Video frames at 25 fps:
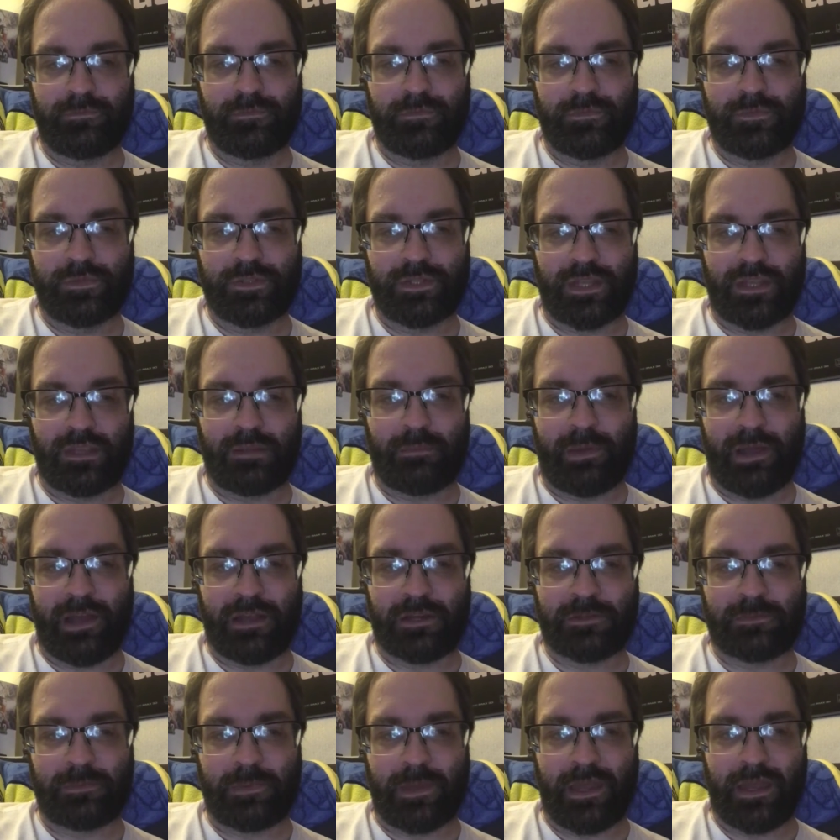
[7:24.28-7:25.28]
send the
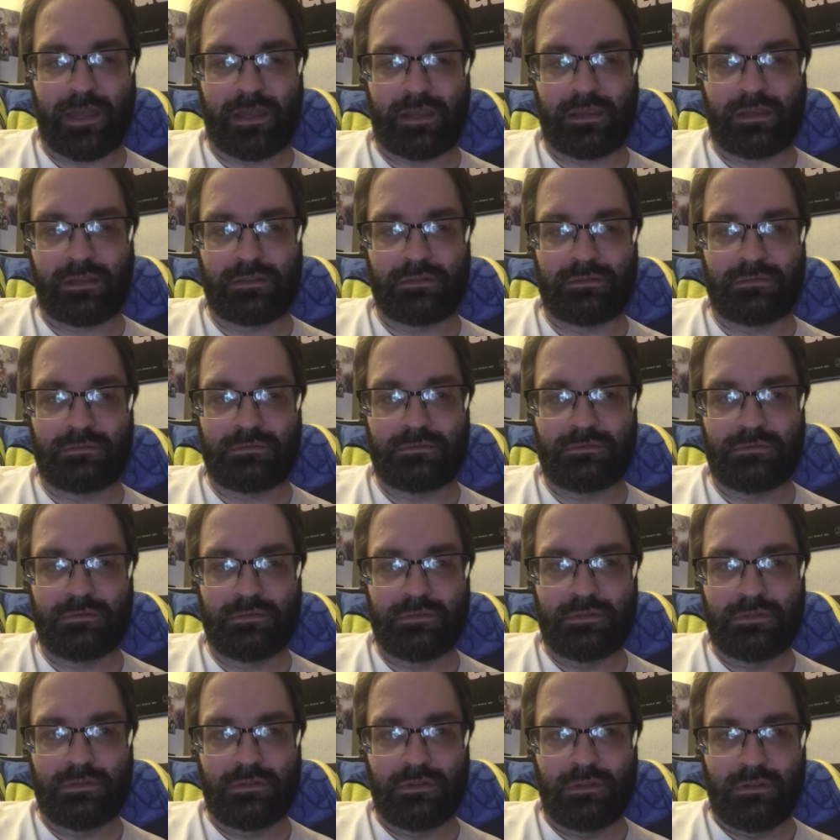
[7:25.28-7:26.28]
box back, and
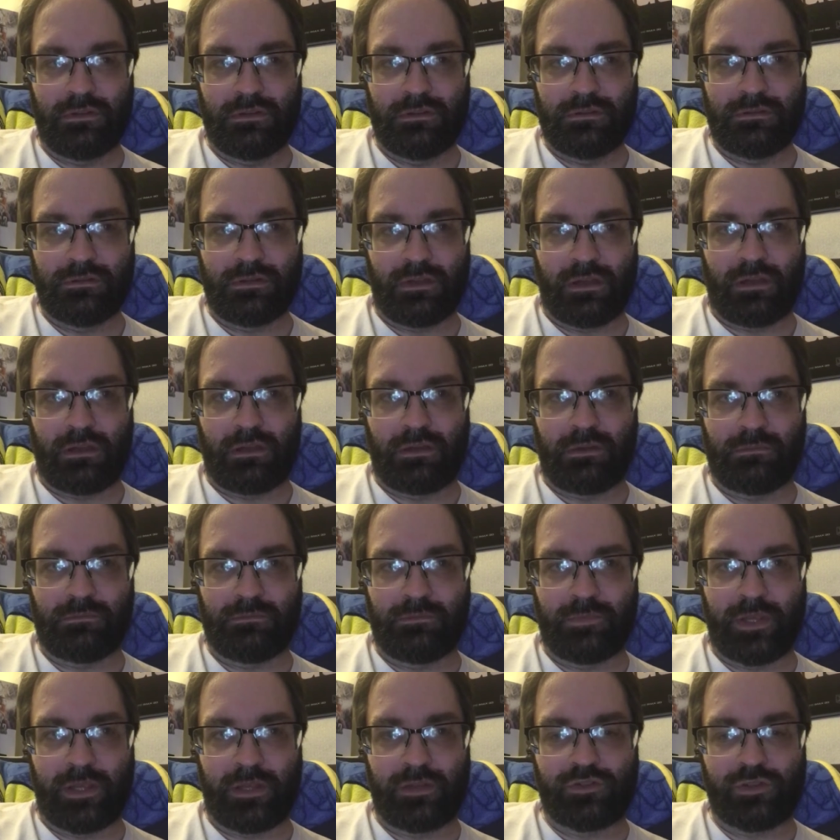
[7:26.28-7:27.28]

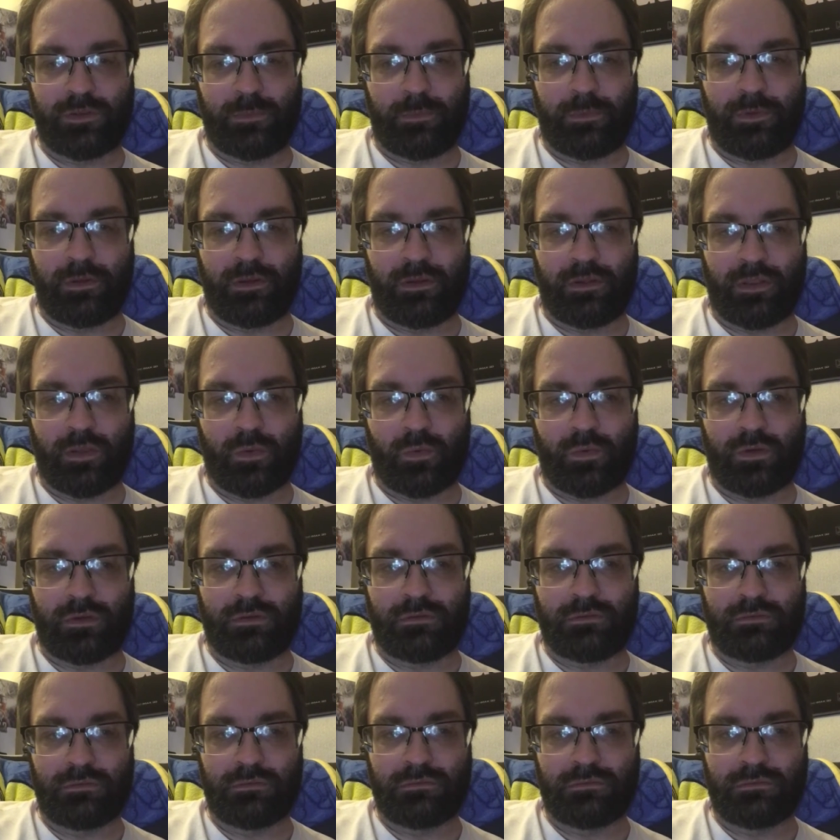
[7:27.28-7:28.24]
we can ship you another one.